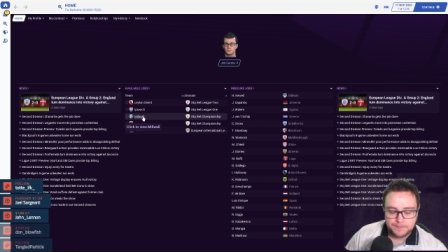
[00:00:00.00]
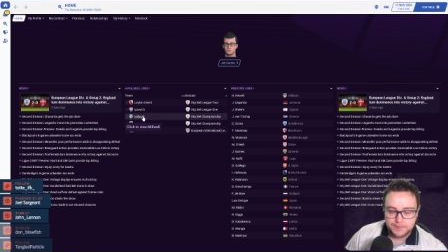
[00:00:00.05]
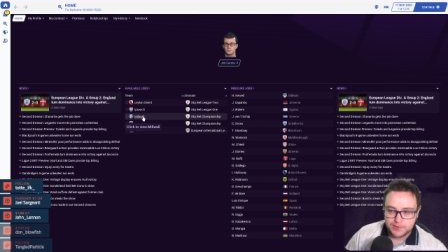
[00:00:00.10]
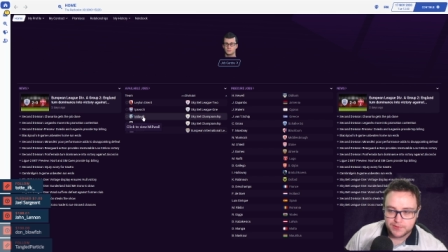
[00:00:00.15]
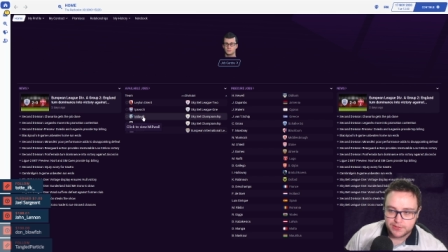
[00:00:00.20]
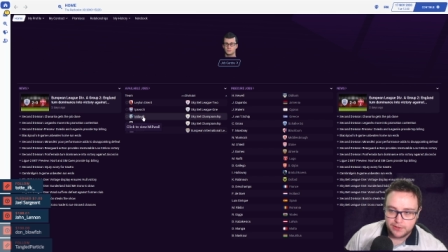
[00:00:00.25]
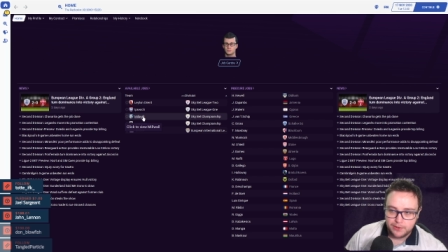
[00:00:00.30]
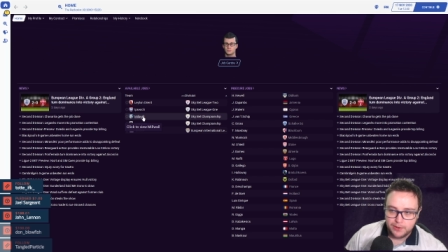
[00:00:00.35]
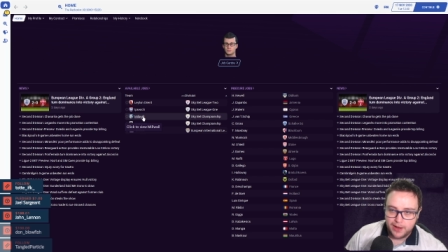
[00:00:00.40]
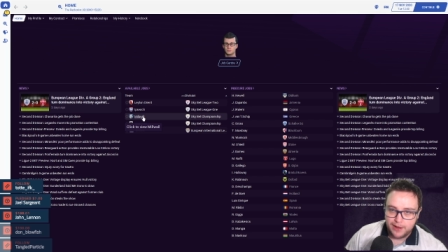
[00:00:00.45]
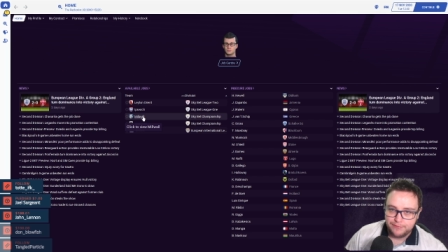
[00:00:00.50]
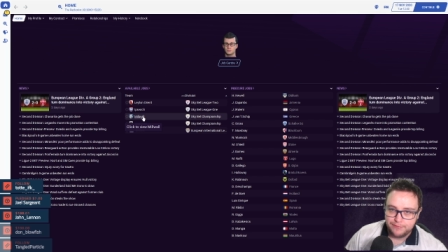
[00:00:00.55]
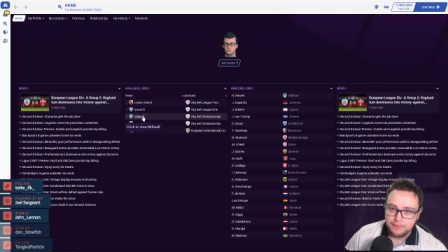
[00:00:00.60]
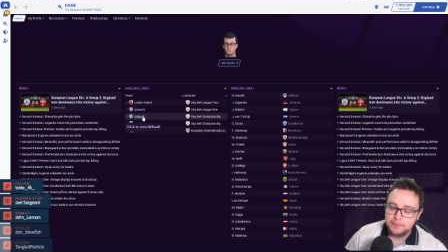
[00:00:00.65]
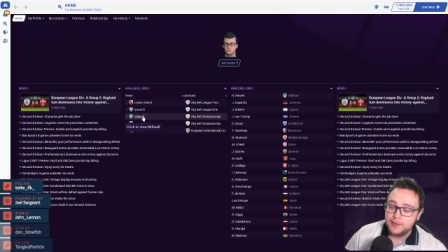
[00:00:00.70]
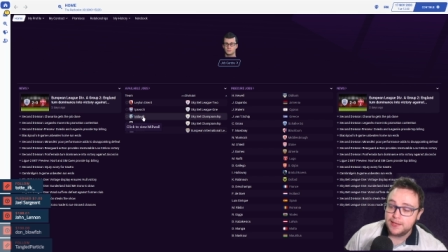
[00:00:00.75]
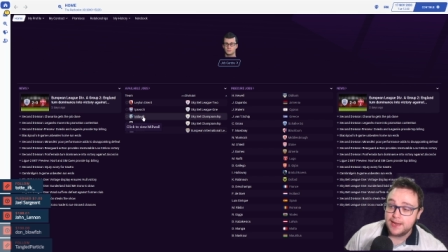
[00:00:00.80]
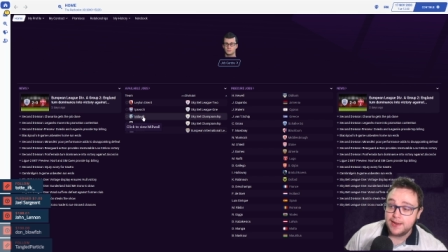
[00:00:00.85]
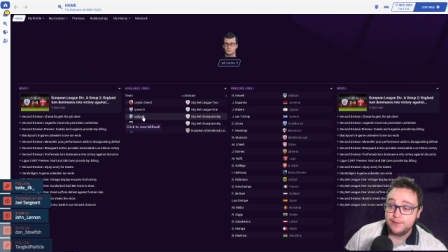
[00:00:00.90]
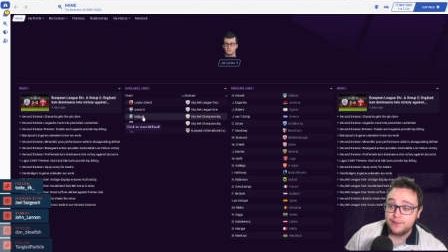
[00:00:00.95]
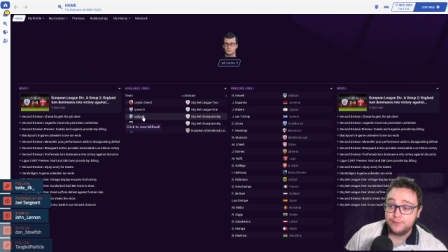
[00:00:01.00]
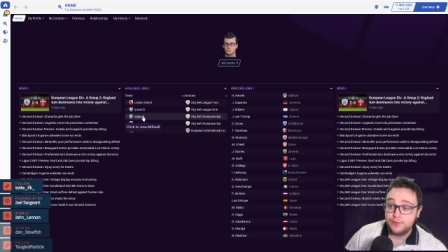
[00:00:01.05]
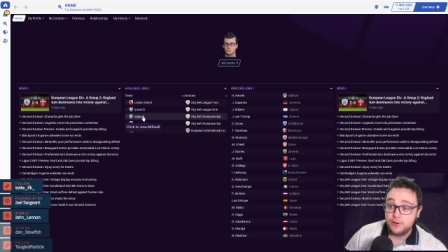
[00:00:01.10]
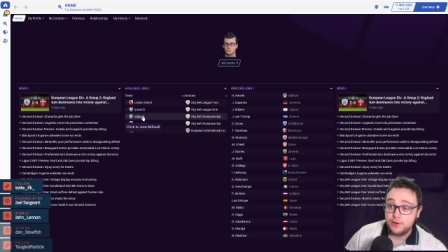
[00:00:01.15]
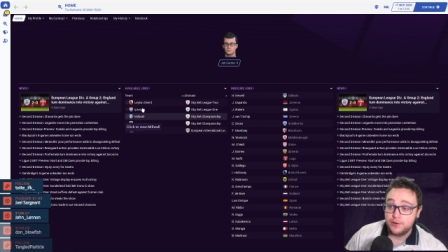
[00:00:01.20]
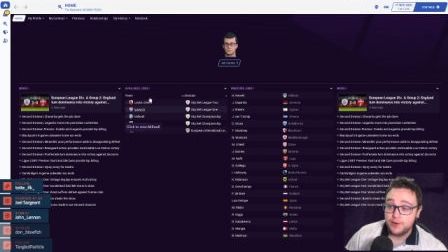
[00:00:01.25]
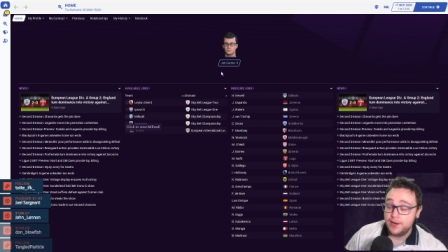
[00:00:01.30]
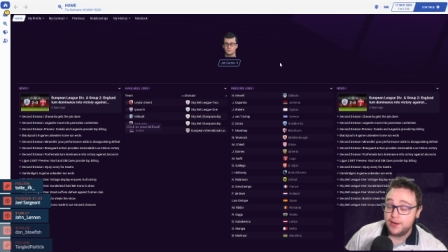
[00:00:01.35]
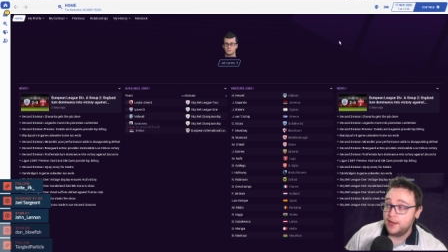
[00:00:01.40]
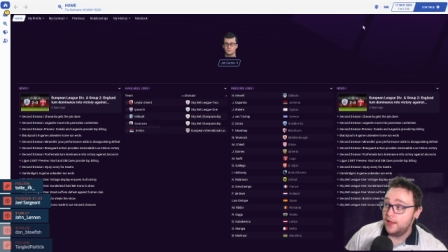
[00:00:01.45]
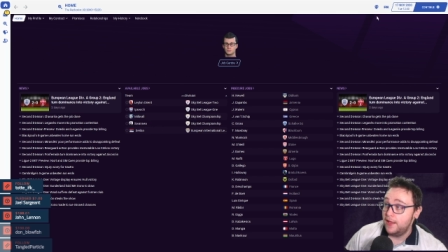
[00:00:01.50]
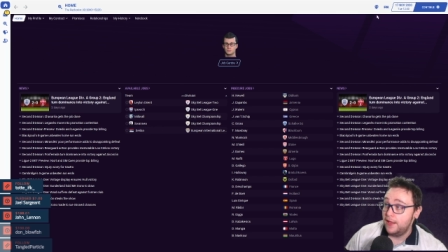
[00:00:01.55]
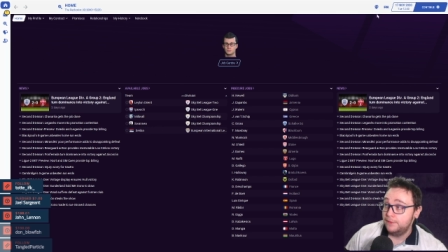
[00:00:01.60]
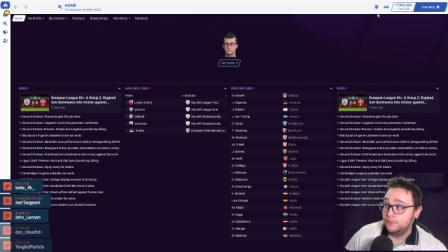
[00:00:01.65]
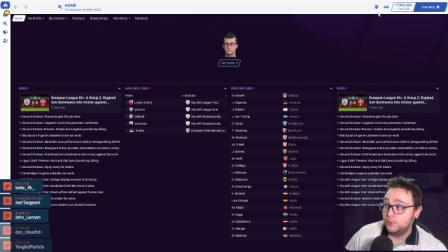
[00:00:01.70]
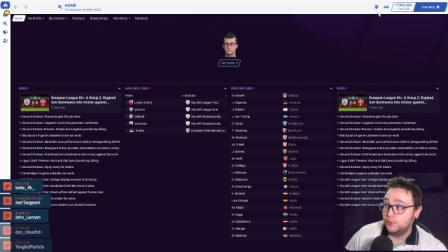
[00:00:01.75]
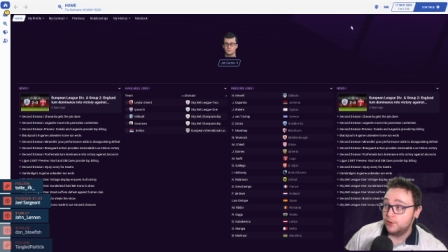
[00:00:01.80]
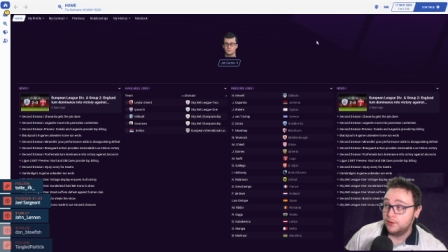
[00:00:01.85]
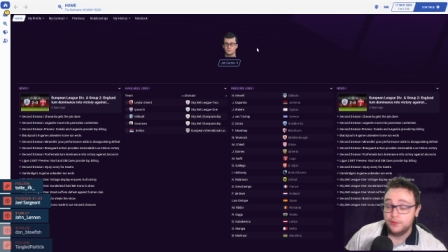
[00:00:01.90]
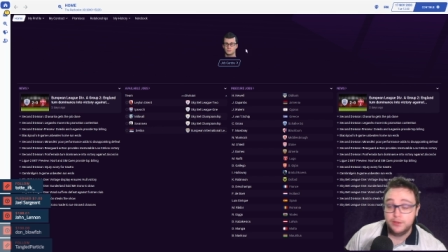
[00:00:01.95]
So I've applied for it
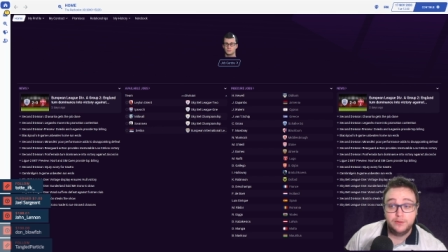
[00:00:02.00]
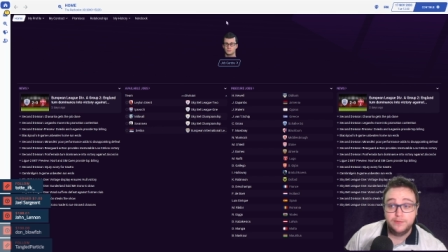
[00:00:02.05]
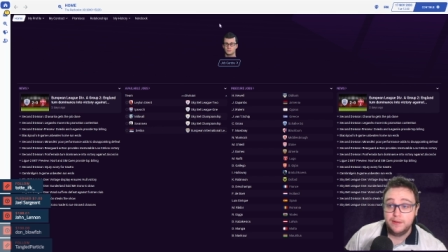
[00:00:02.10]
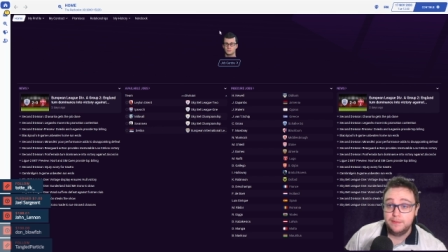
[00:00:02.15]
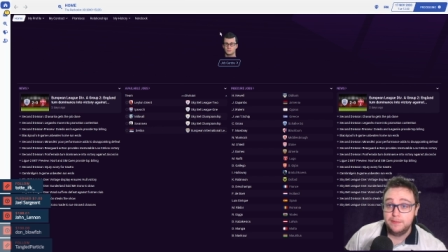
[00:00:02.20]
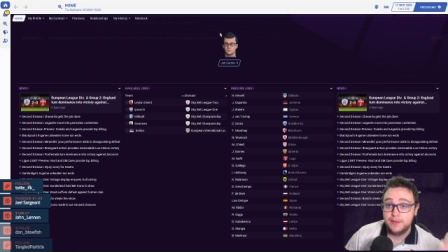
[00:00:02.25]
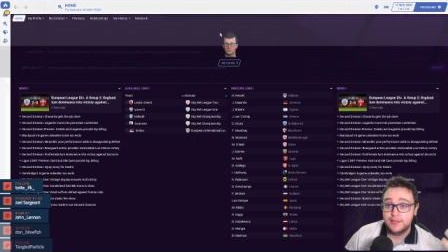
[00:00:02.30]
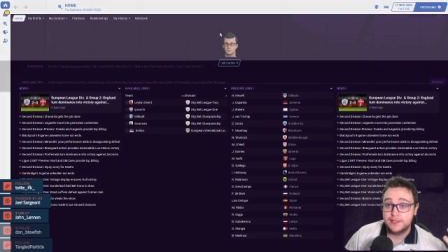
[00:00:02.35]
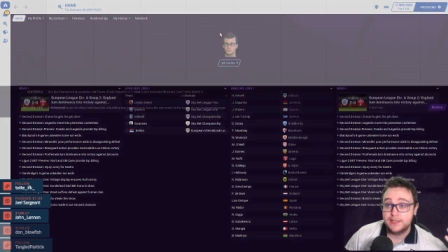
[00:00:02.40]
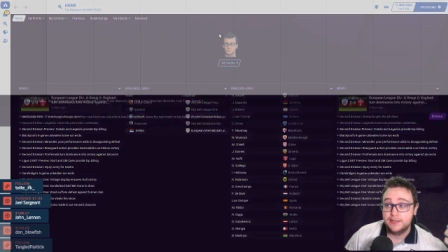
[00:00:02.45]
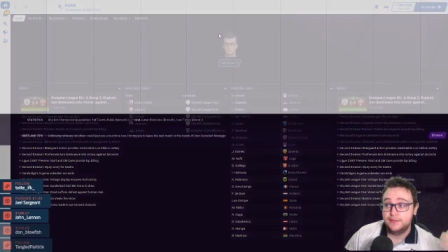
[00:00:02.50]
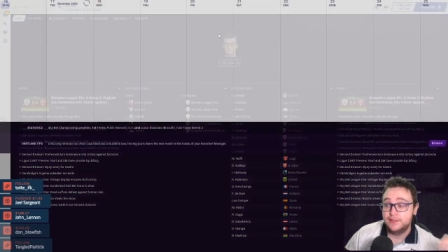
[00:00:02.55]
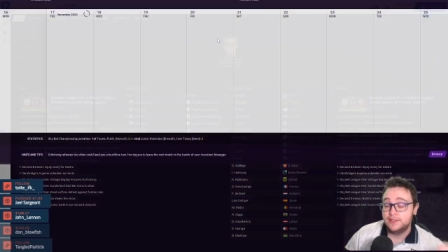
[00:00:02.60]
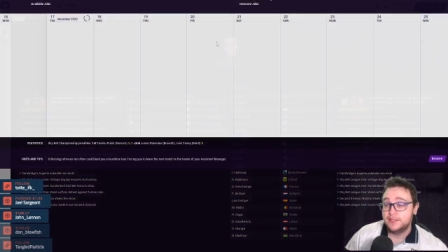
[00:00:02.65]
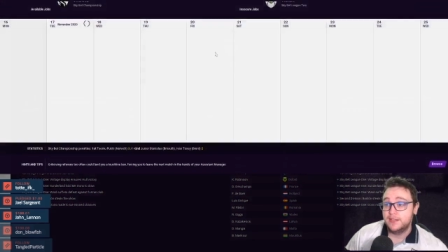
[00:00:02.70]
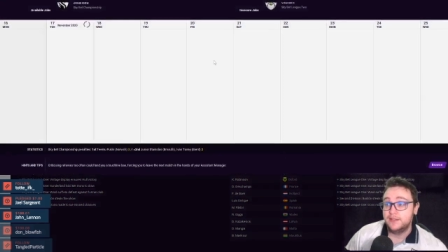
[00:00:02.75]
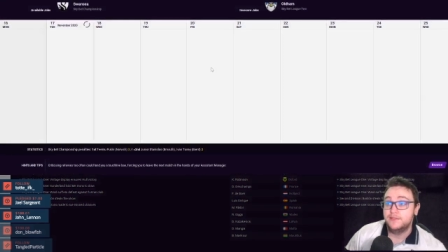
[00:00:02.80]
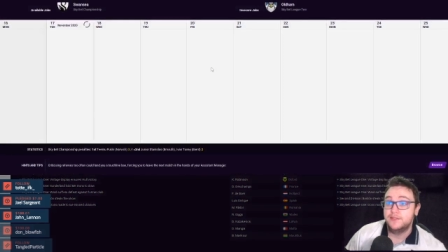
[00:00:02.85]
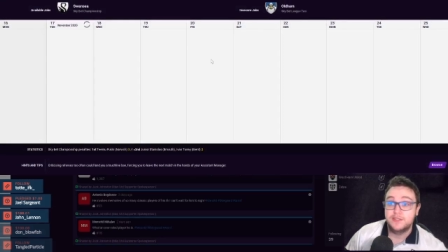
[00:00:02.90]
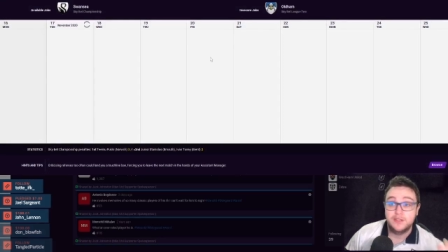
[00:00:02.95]
and we're on November the 17th.